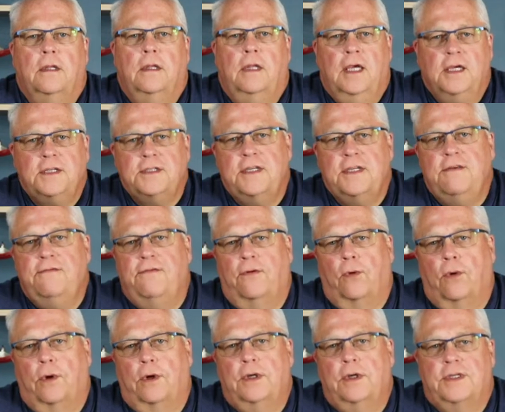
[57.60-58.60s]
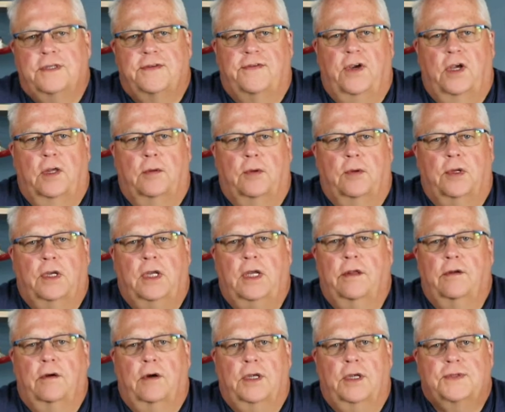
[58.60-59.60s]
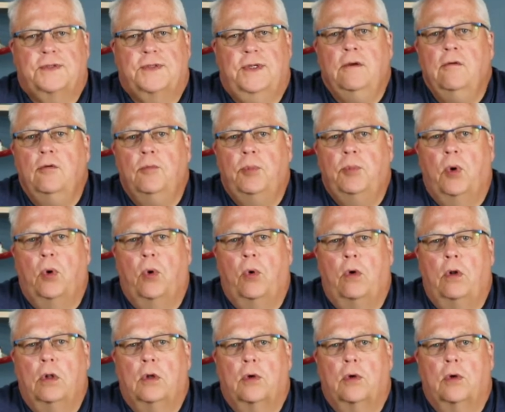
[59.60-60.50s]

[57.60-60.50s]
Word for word: The ST4 is available in either a single pole